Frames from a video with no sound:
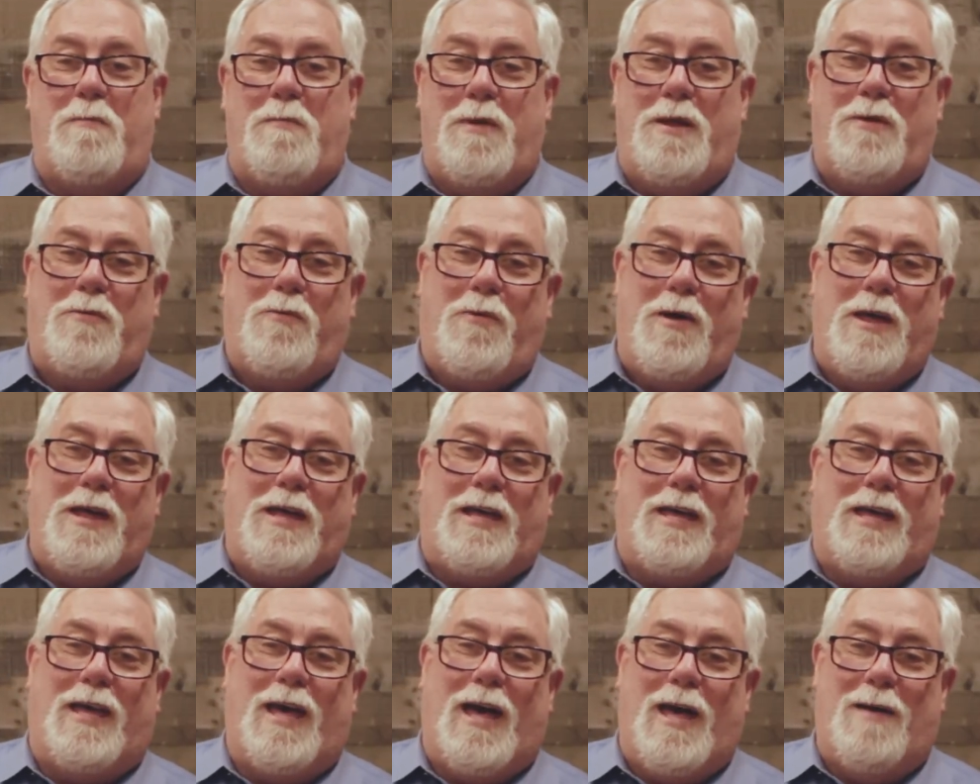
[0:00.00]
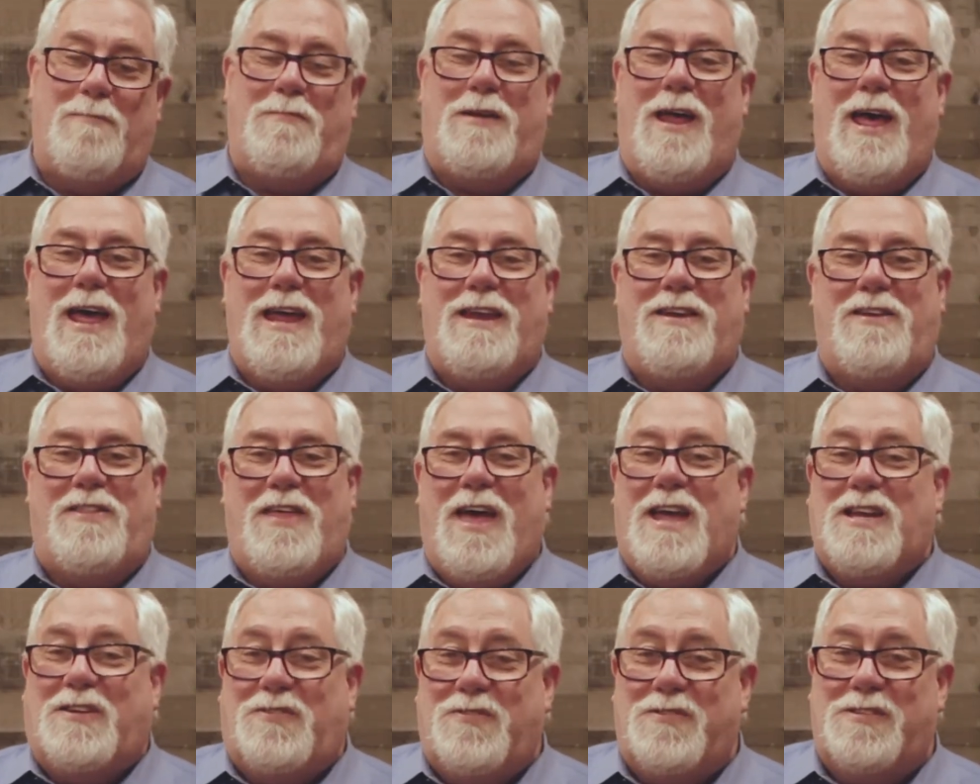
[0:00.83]
midweek update.
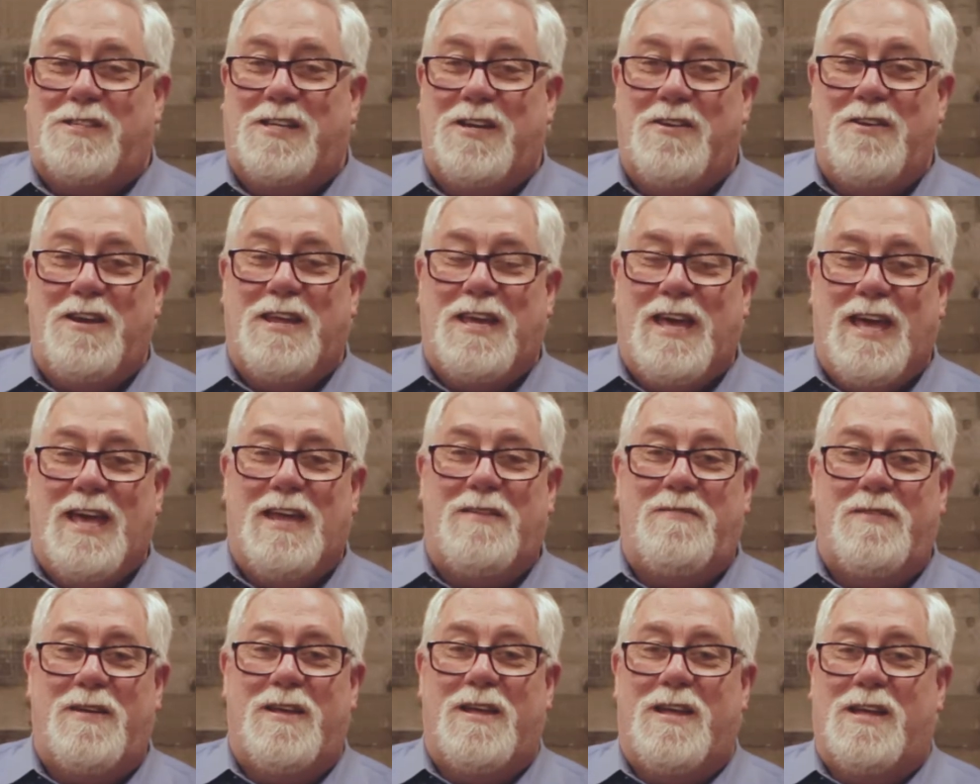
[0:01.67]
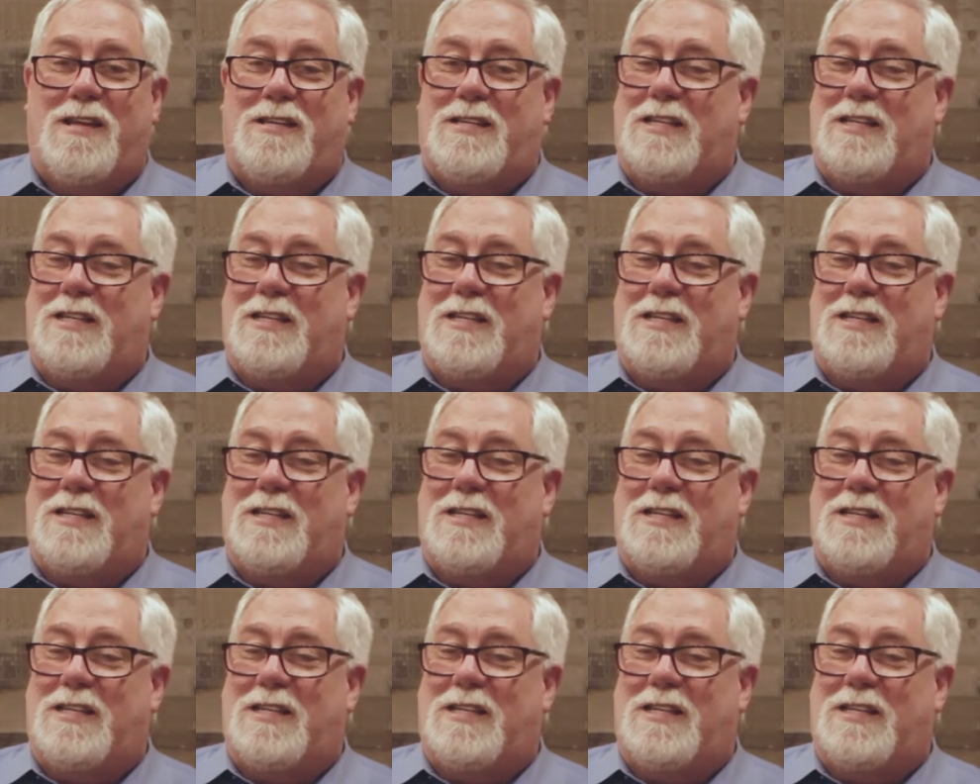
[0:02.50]
Thanks for tuning in.